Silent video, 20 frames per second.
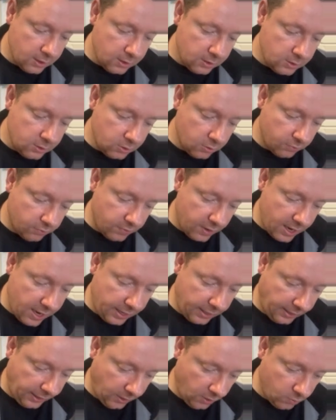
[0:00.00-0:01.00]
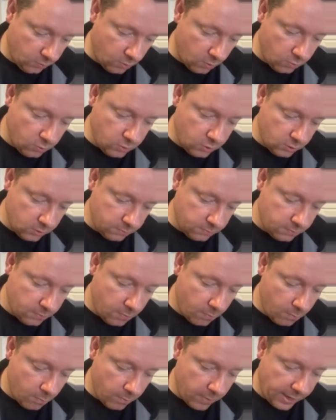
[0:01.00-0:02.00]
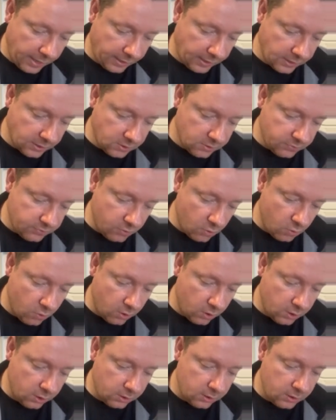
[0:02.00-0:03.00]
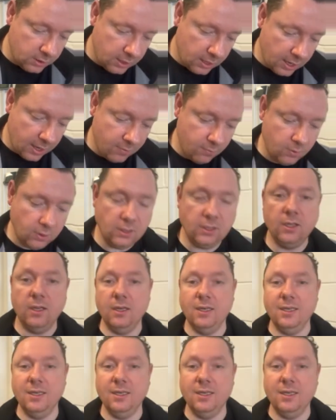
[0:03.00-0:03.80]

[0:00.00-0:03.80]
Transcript: So that equals minus 4, and we're done